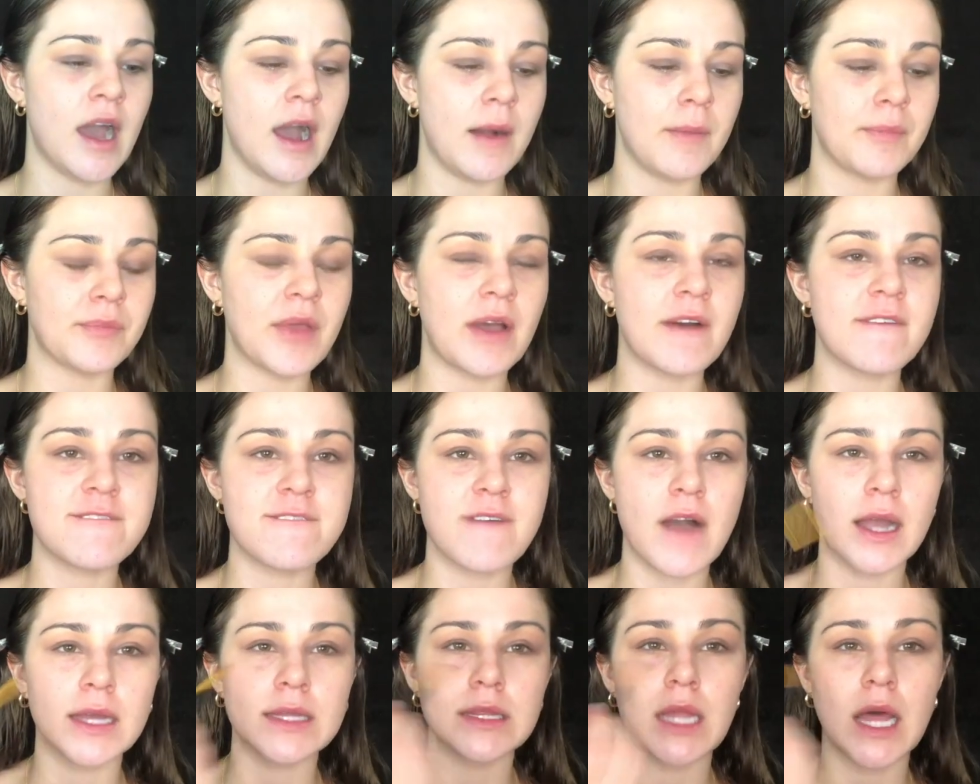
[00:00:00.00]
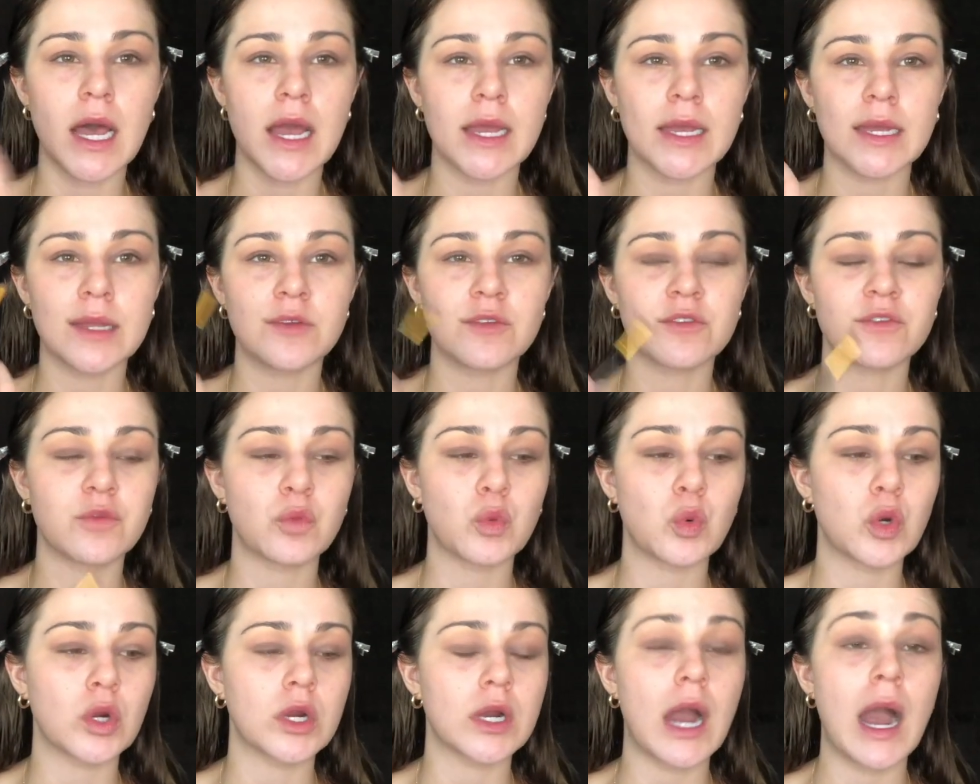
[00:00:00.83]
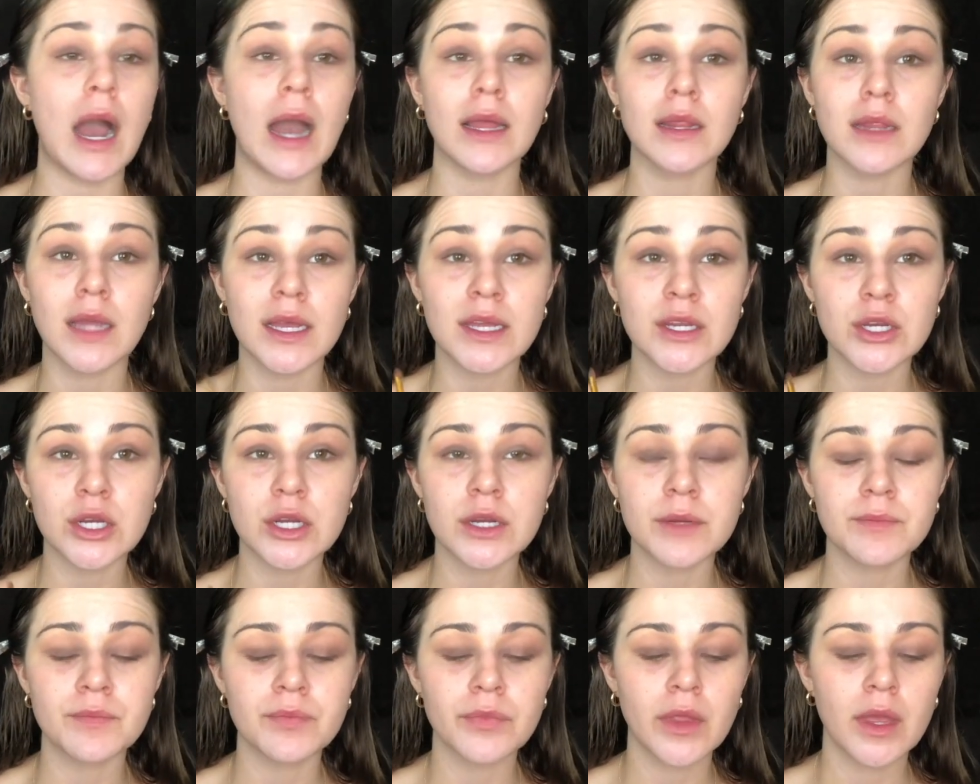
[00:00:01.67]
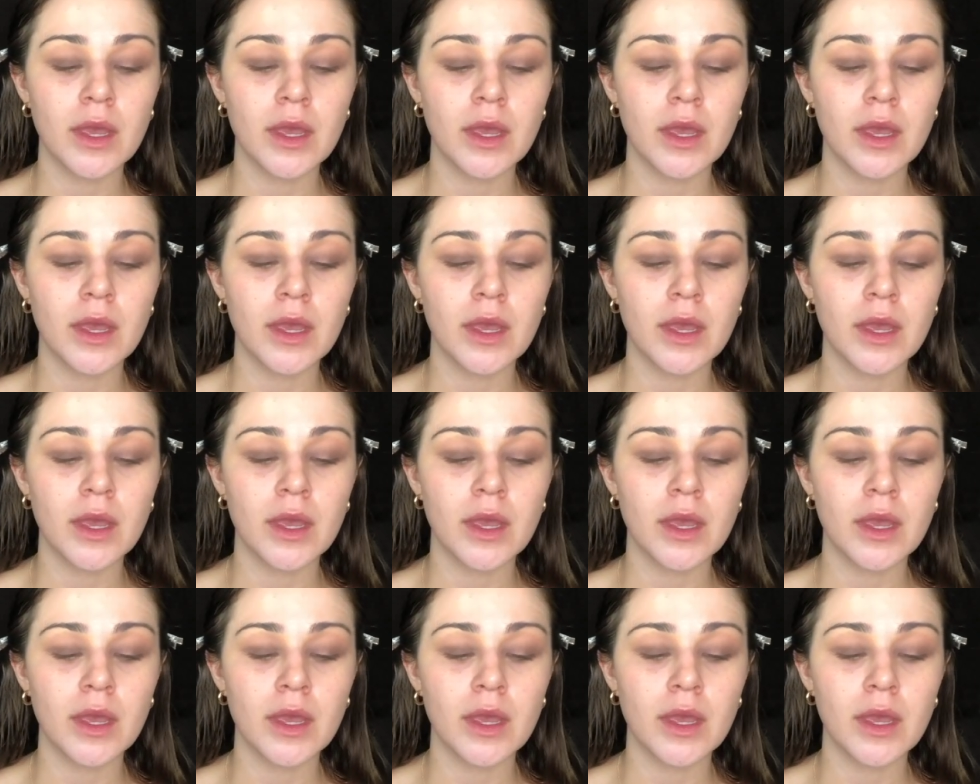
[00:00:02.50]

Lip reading: a fine line for eyeliner.